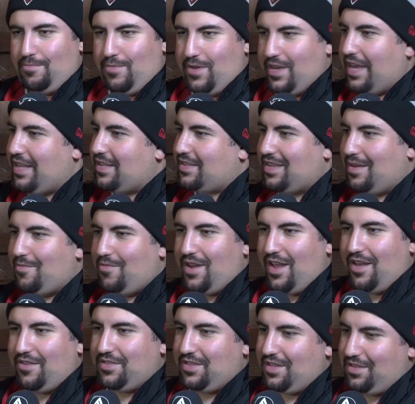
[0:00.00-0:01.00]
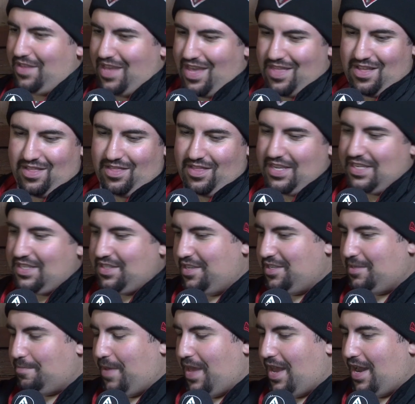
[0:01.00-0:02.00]
simply get someone else in there. The list
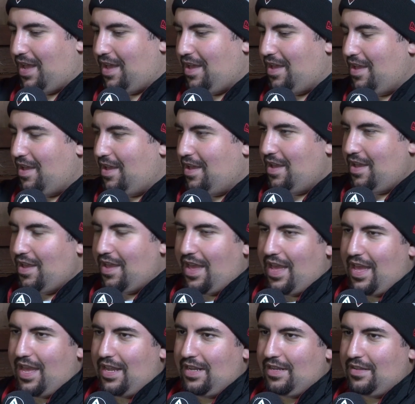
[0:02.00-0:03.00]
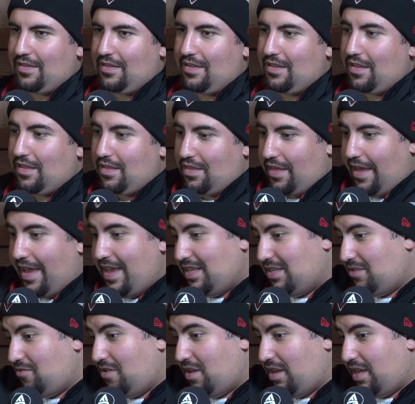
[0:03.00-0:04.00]
is better. And they
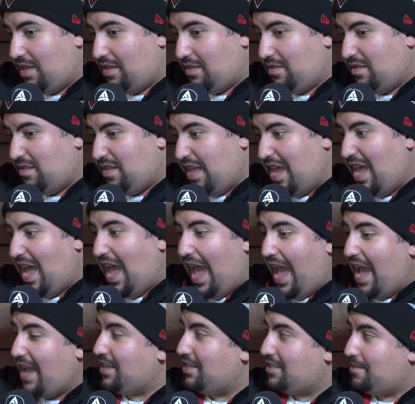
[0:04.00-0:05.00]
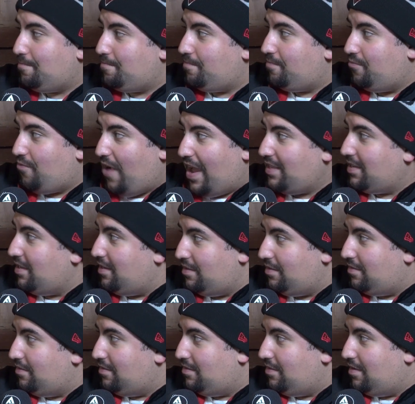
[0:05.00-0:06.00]
sort of they axed
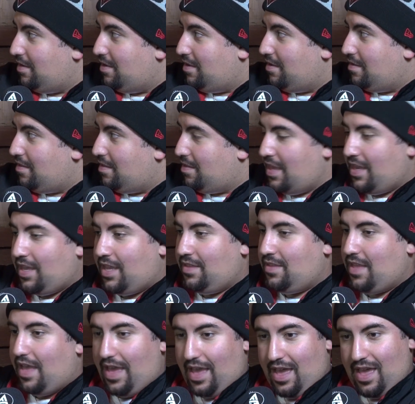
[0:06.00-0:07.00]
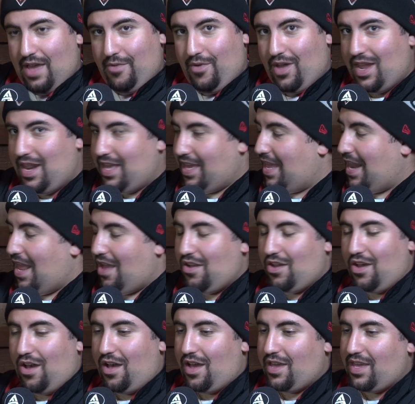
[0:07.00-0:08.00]
Ratten, thinking that, hey, we're going to get
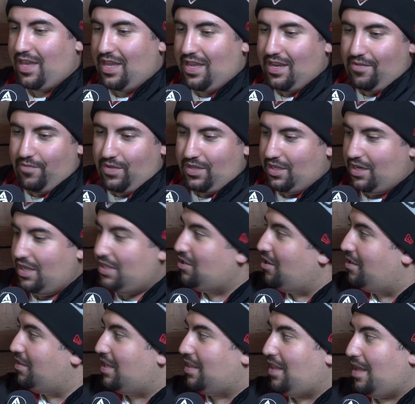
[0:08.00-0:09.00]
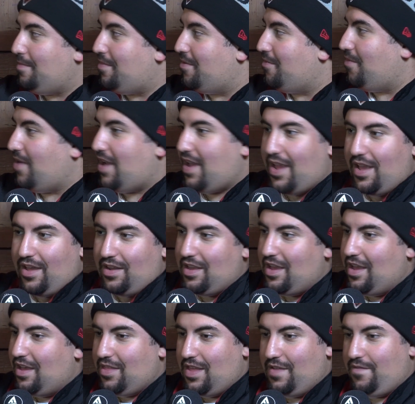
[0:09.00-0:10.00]
our guy in, he's going to yeah. turn the club around.
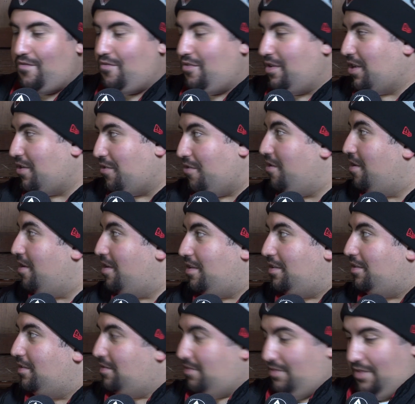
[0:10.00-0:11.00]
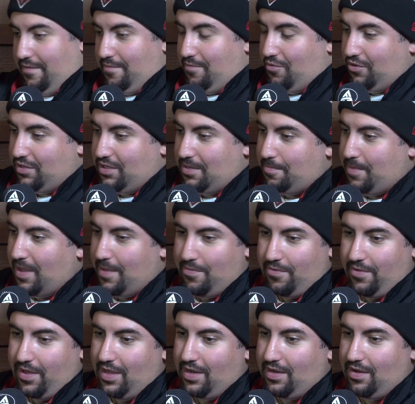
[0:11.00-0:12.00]
They've recruited, they've brought some
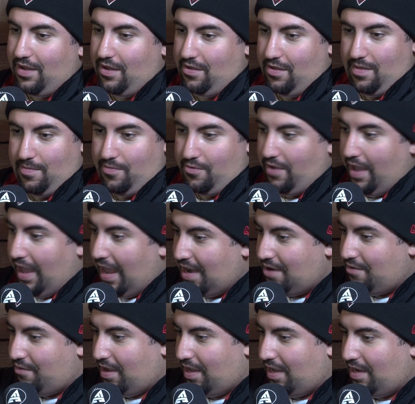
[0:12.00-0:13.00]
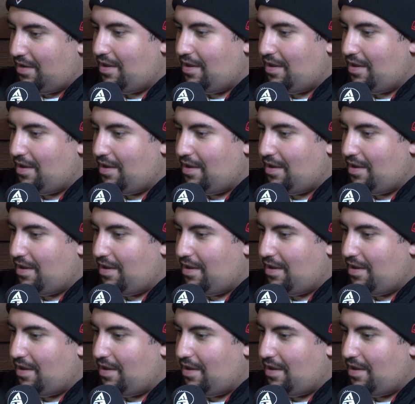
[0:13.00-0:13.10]
people in. I know they brought Henry